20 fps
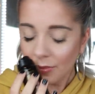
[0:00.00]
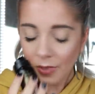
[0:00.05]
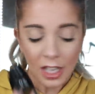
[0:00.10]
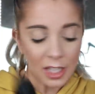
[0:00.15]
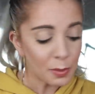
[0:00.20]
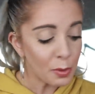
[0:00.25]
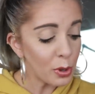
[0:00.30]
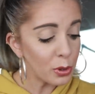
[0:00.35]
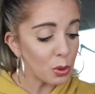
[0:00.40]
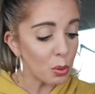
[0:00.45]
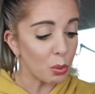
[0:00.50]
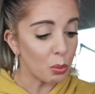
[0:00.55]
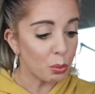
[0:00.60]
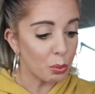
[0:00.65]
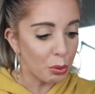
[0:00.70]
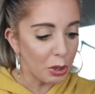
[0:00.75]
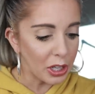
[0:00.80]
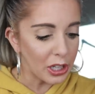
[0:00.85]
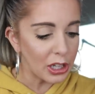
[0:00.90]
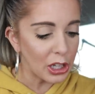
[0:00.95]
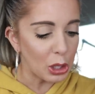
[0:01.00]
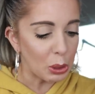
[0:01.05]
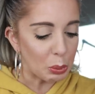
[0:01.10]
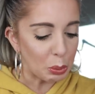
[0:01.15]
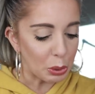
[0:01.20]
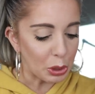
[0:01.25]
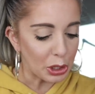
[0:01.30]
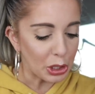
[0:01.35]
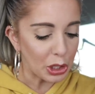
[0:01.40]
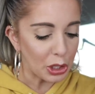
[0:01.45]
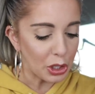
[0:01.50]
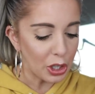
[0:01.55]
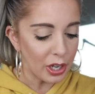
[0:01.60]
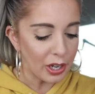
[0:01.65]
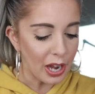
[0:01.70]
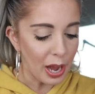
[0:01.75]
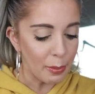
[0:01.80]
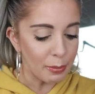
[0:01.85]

That smells really, really good.